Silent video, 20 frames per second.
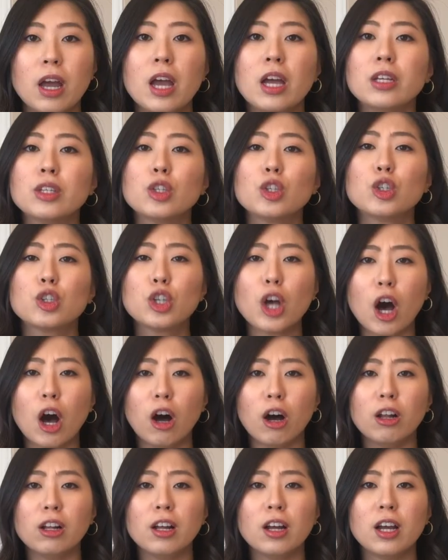
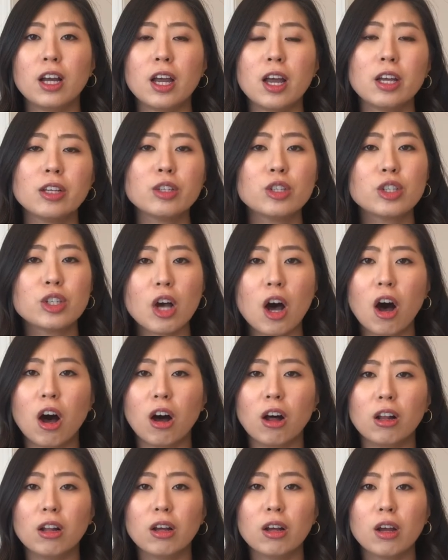"Saul,
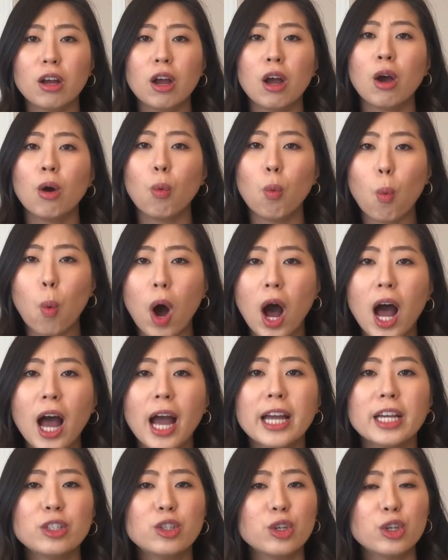Saul,
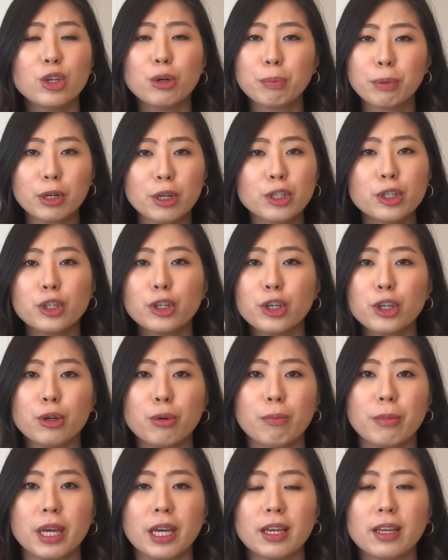why do you persecute
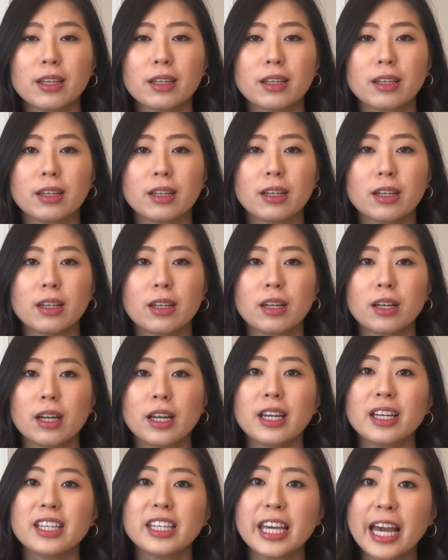me?"
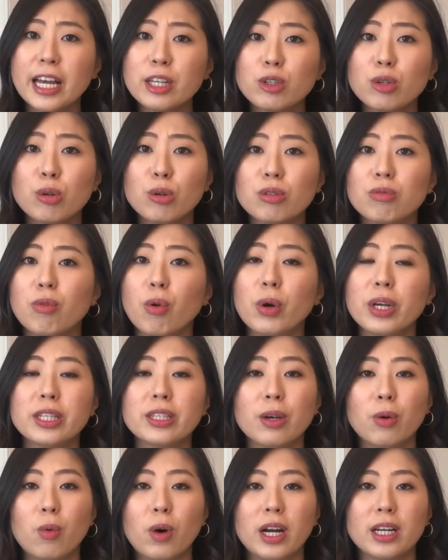Guess whose voice
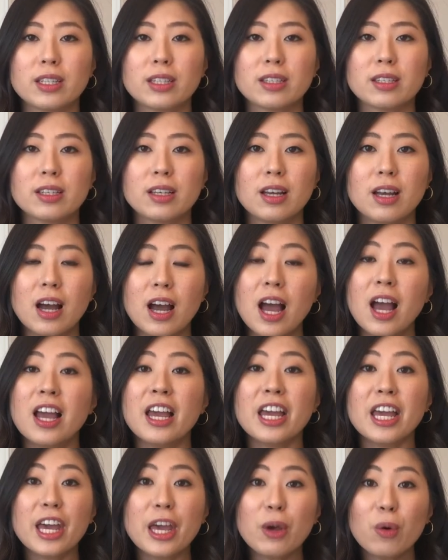it was?
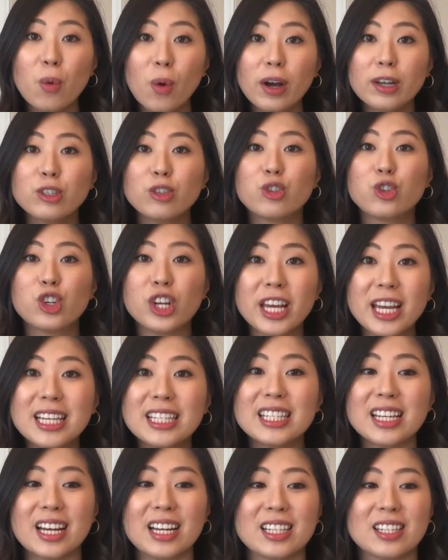It was
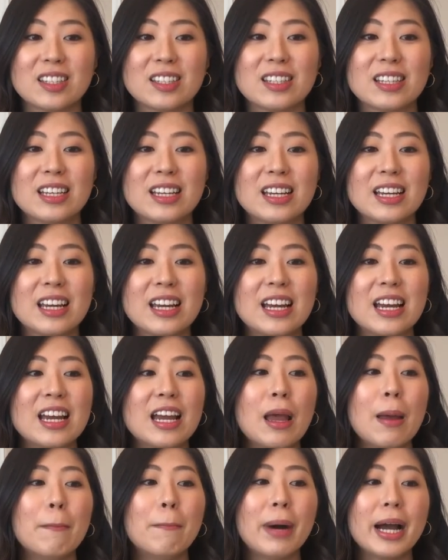Jesus.
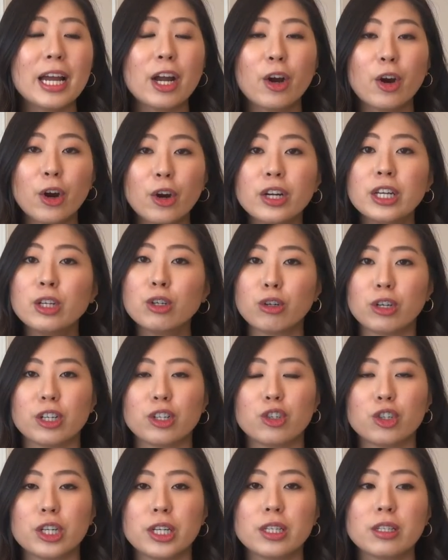By hurting
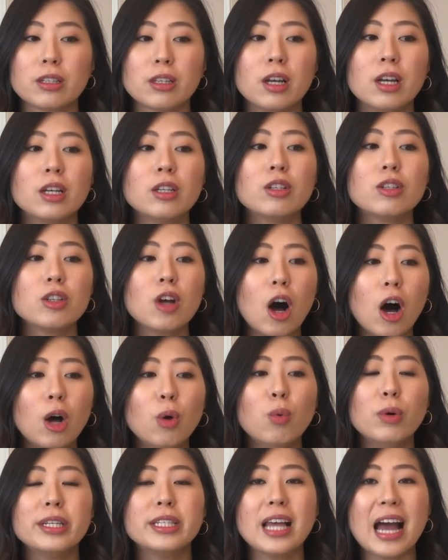Christians,
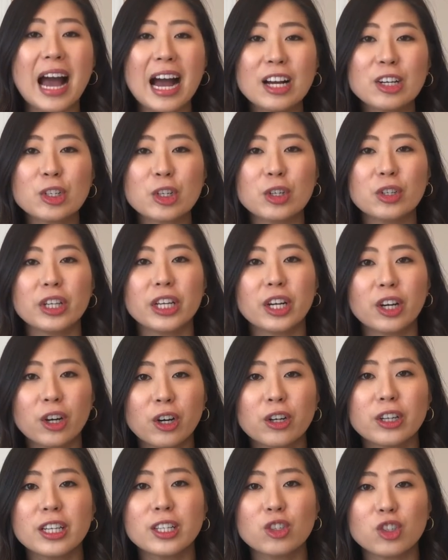Saul was actually
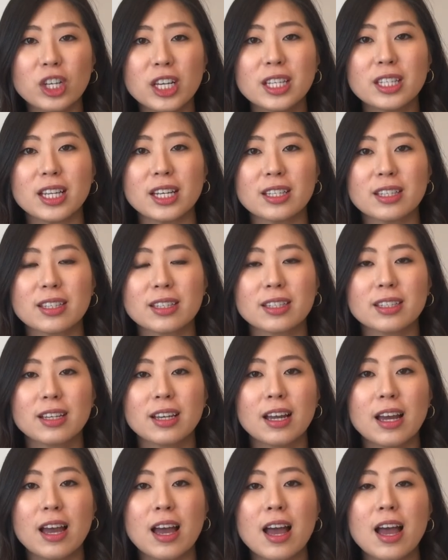hurting Jesus.
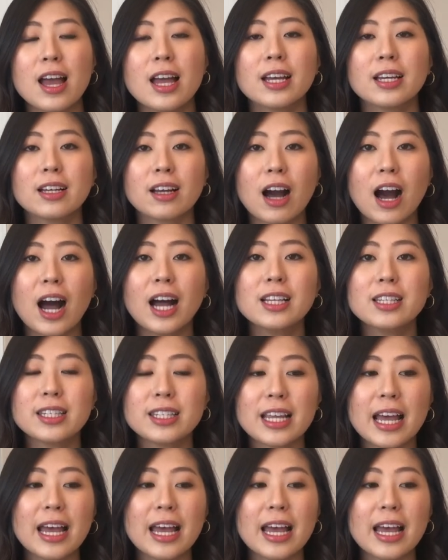God